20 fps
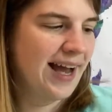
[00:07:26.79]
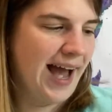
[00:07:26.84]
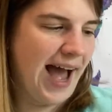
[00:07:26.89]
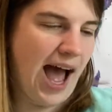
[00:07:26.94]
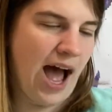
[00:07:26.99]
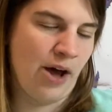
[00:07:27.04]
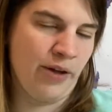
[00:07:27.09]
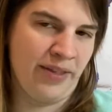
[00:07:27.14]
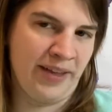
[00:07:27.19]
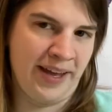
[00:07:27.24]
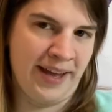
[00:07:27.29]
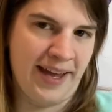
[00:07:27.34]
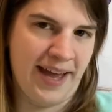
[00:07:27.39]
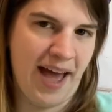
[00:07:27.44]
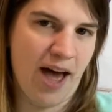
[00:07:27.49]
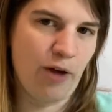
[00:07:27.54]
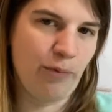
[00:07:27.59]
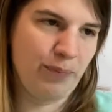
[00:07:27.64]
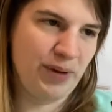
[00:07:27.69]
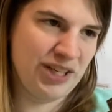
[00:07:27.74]
how they
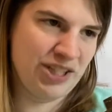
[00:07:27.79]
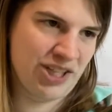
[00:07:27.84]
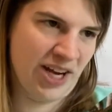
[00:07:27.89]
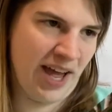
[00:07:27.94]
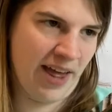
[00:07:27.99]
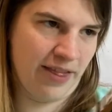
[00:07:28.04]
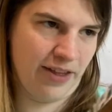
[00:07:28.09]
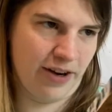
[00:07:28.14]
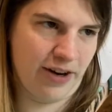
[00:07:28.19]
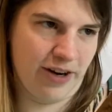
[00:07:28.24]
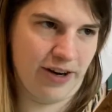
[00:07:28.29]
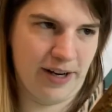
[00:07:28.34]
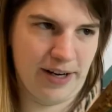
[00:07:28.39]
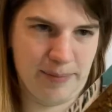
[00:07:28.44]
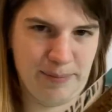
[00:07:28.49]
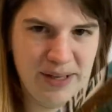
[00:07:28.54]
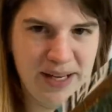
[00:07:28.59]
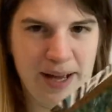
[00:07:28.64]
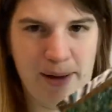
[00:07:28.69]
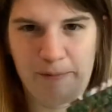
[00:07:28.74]
help each other and
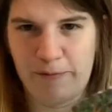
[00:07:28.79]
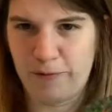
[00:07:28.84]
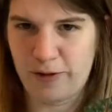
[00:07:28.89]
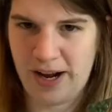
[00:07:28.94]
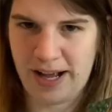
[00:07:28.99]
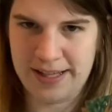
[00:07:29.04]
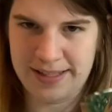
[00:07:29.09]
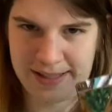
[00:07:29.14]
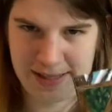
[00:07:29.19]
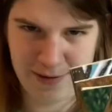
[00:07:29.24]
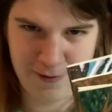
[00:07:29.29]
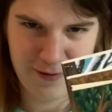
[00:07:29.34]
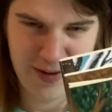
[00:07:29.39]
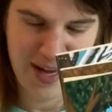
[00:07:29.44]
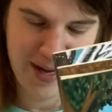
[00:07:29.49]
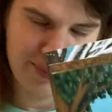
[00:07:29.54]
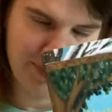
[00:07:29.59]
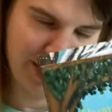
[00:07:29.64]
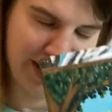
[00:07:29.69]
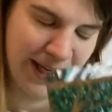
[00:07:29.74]
become friends and
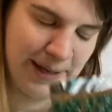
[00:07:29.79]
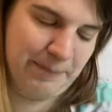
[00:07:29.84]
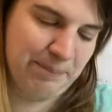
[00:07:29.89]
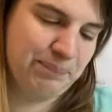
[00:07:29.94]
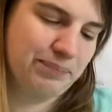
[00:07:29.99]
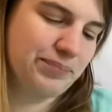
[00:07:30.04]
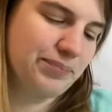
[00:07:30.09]
family.